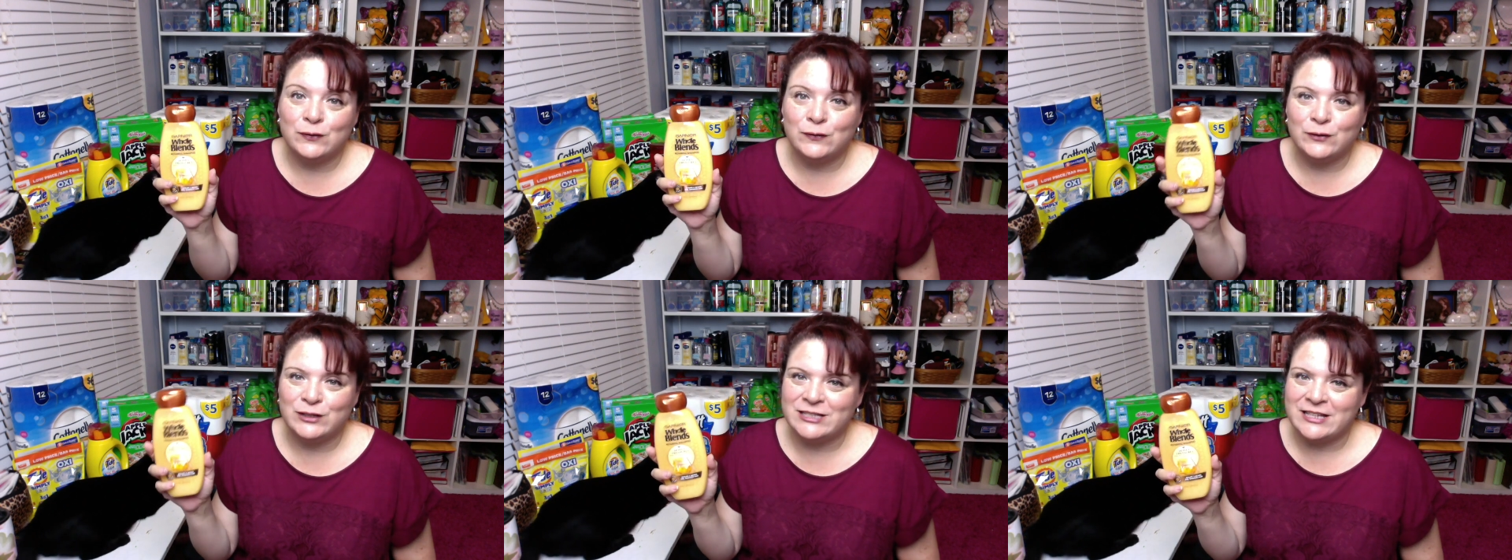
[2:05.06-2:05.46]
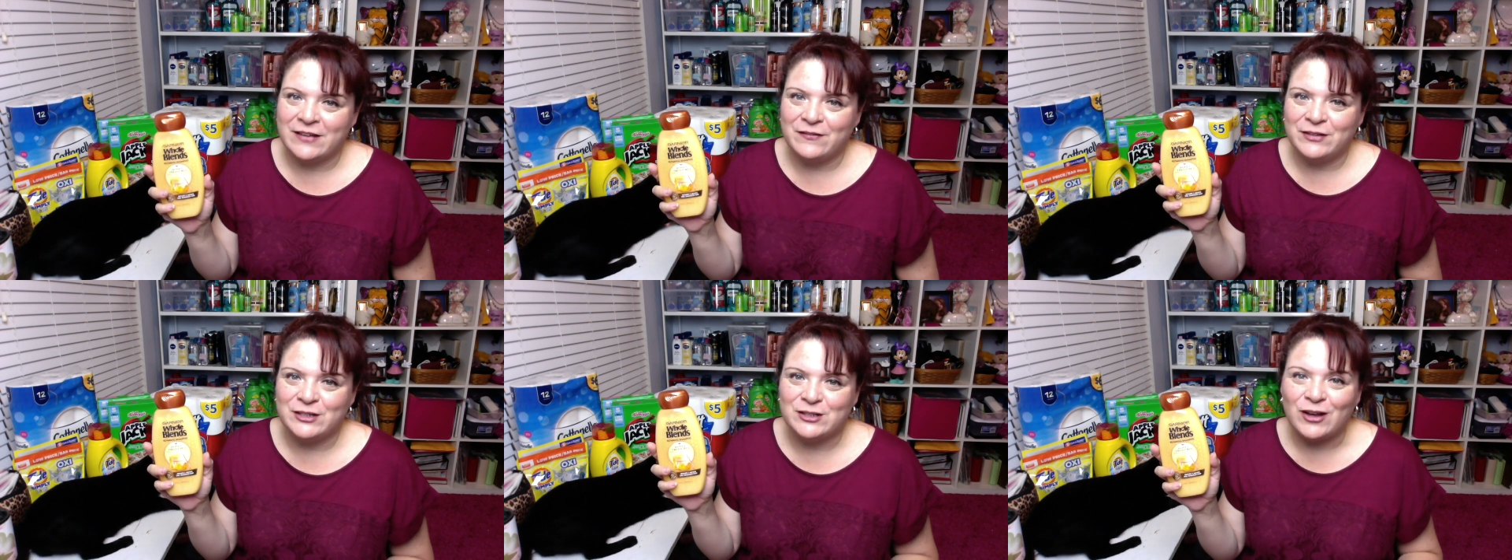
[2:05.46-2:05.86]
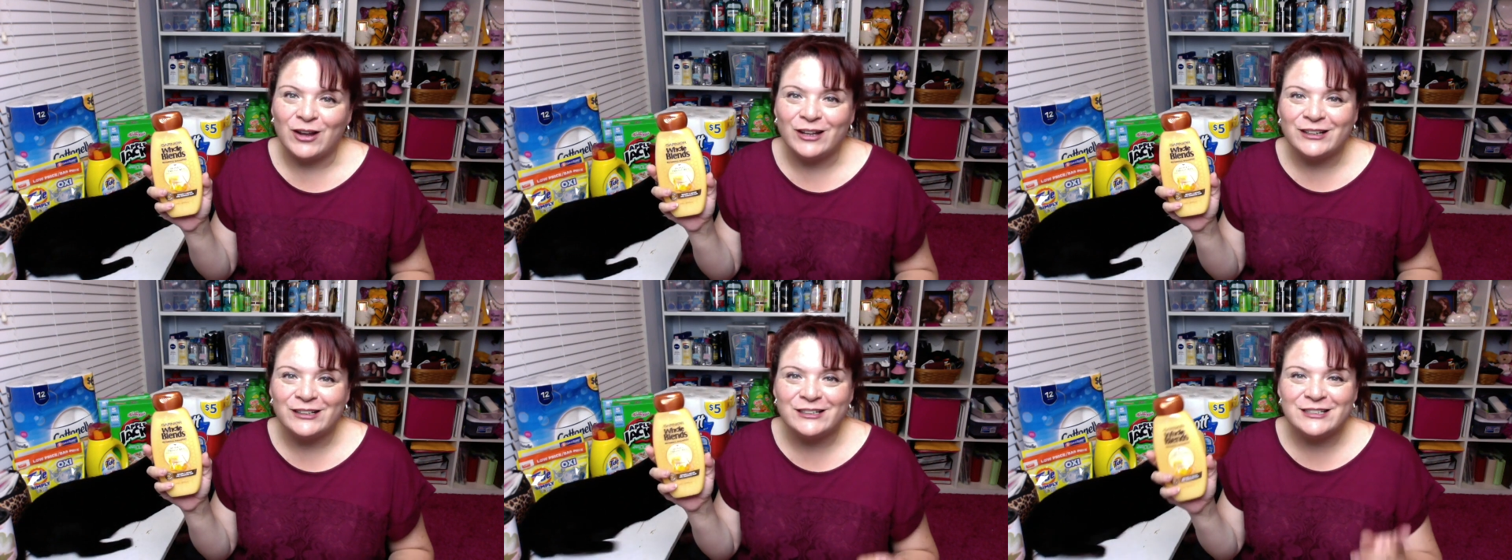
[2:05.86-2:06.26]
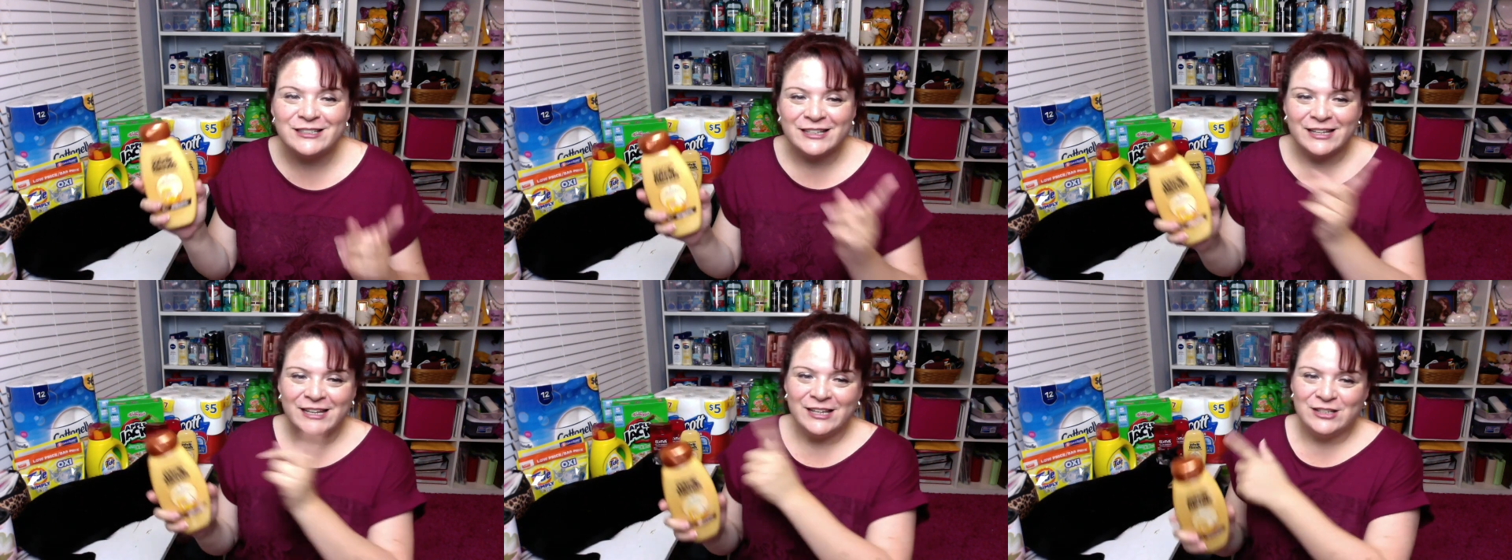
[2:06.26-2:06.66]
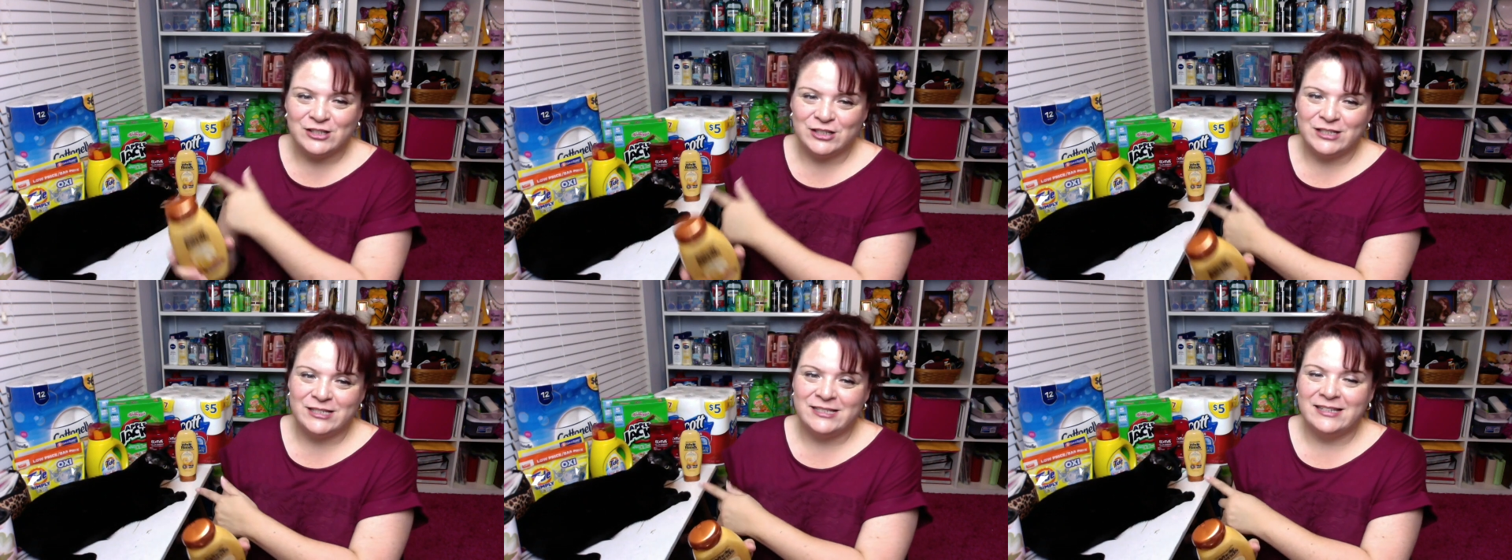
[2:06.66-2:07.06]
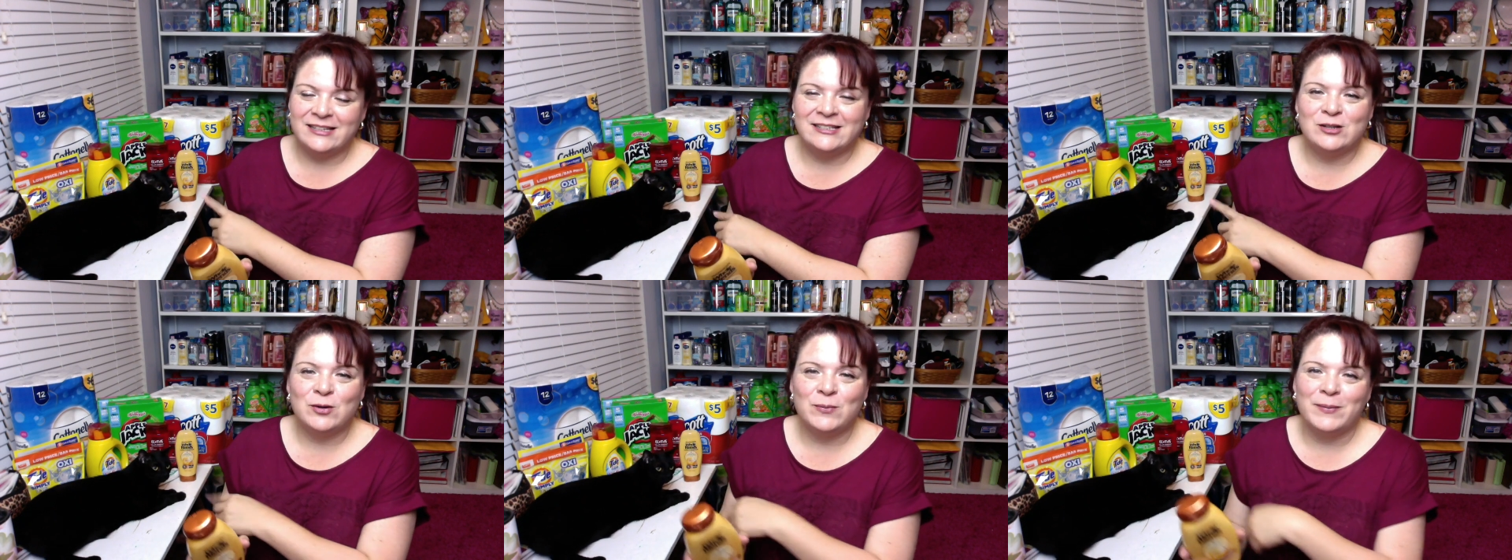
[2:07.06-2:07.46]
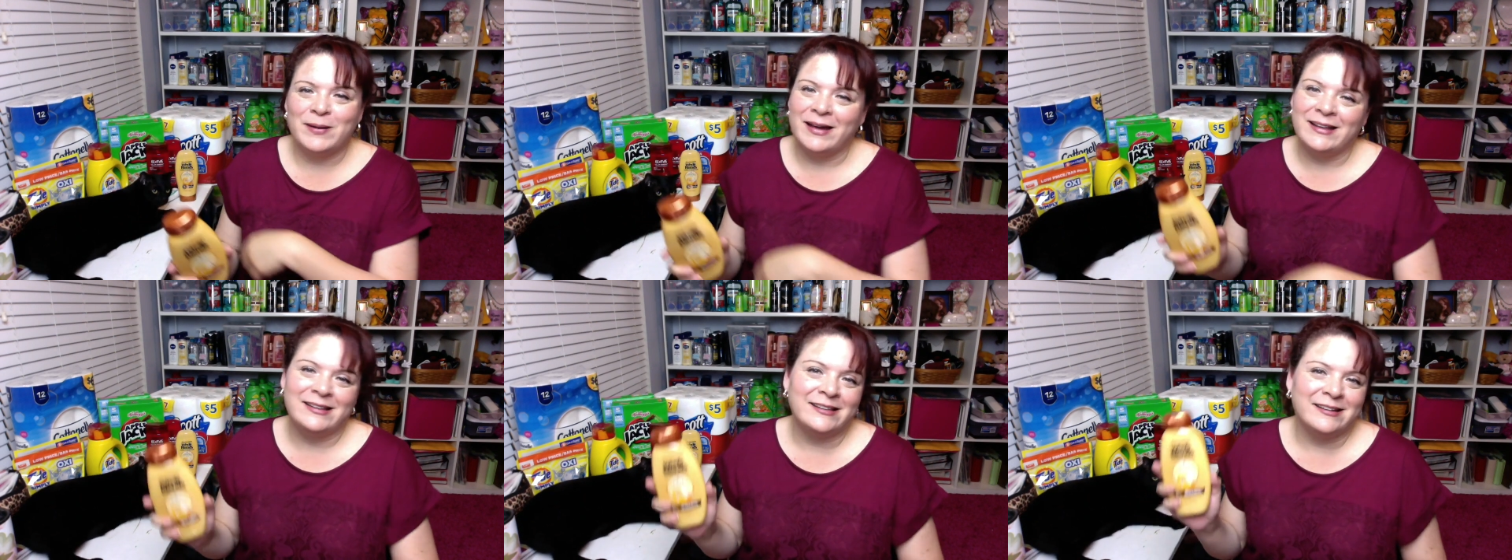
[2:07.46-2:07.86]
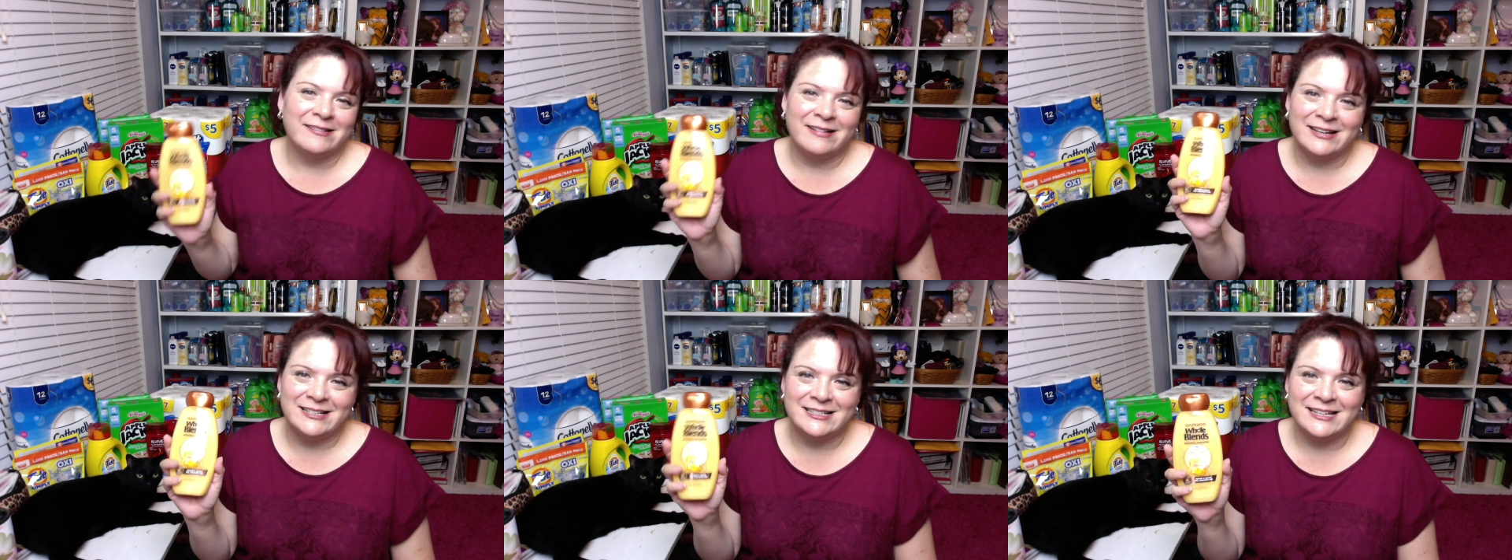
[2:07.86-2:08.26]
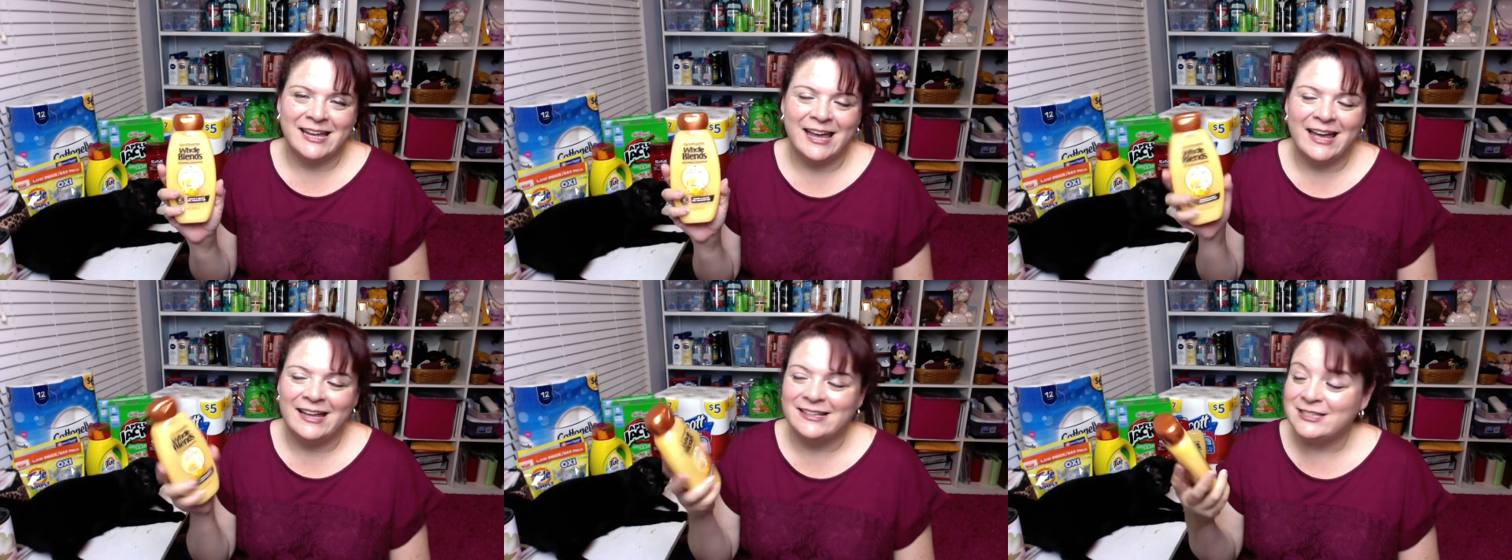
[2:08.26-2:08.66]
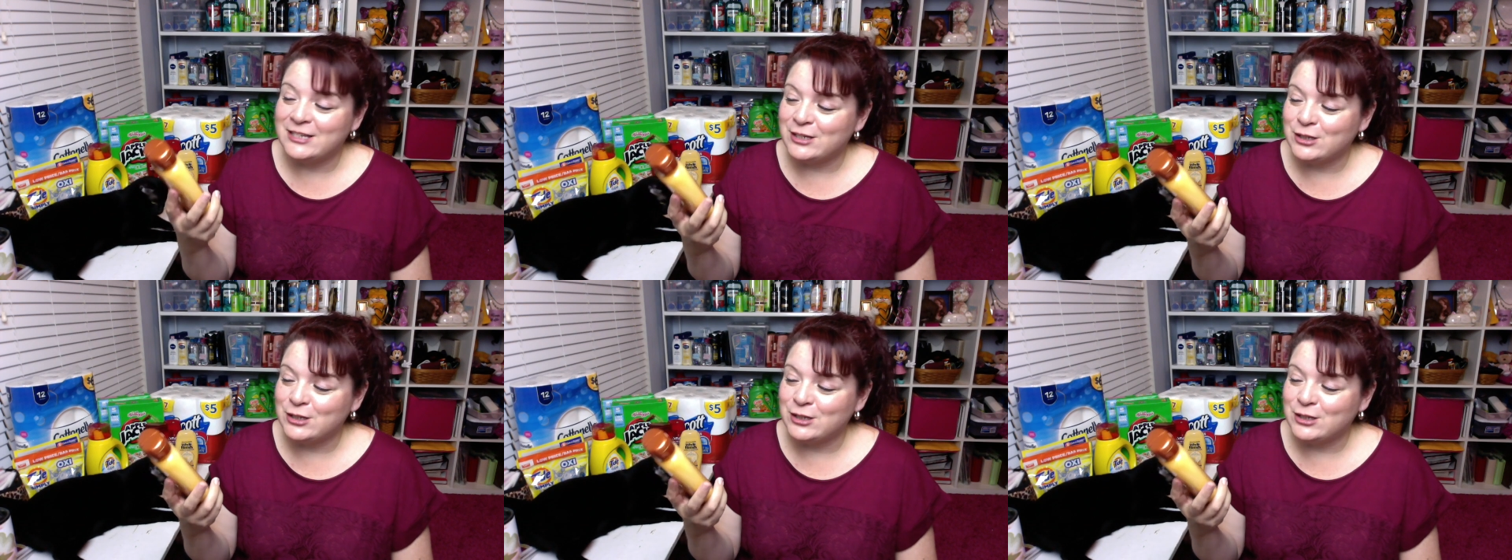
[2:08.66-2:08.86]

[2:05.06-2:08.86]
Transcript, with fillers: for seven dollars. Just don't mind the crazy cat.